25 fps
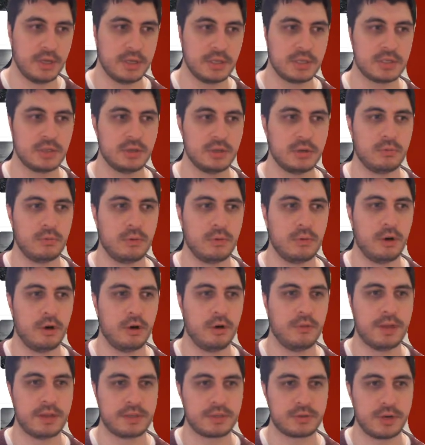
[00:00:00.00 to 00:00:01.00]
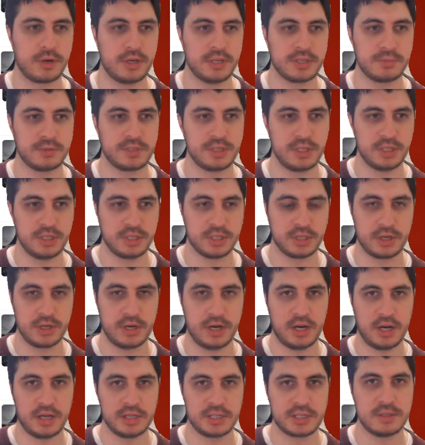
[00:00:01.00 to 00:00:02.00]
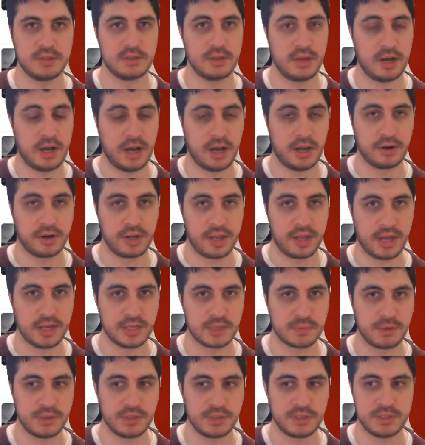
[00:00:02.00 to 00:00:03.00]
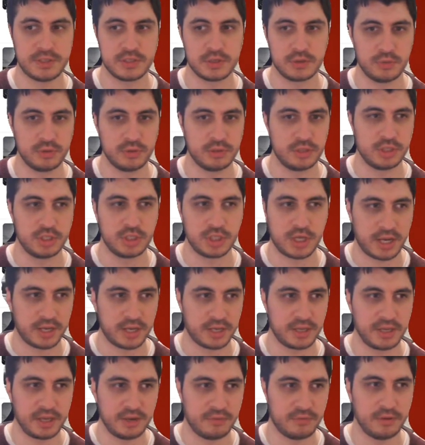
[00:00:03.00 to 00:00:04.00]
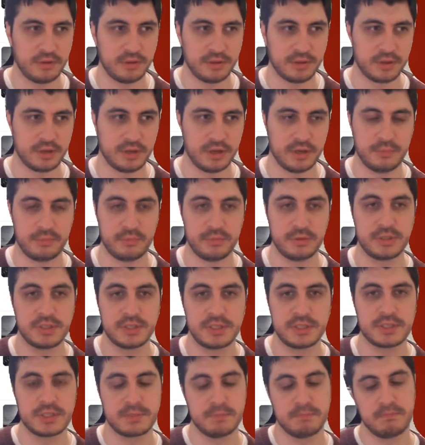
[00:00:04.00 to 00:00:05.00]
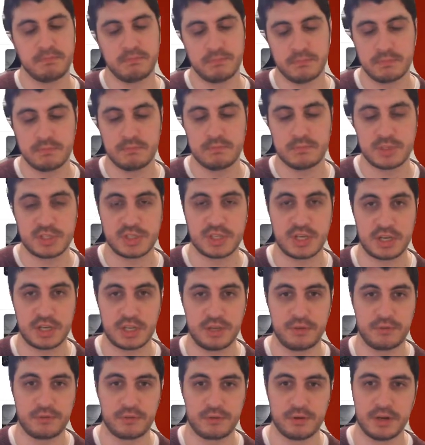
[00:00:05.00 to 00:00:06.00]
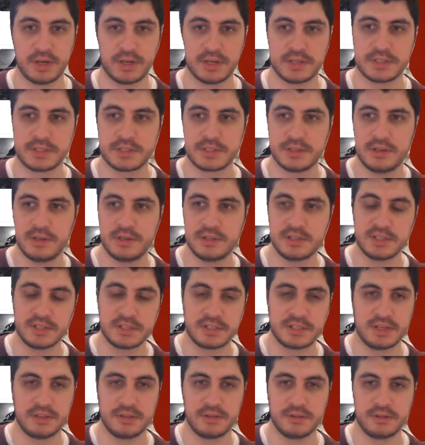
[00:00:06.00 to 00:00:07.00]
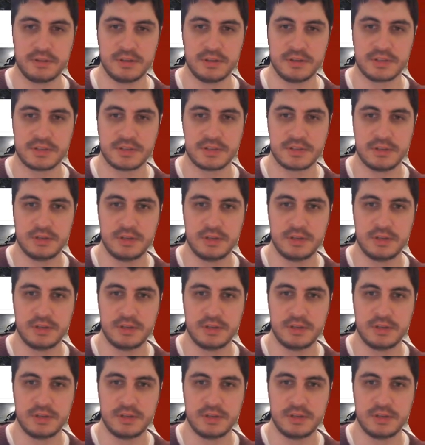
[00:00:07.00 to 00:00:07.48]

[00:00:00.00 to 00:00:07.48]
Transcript: So all that transportation cost and the higher gas prices are really jacking everything up, which is sucky for us, to say the least.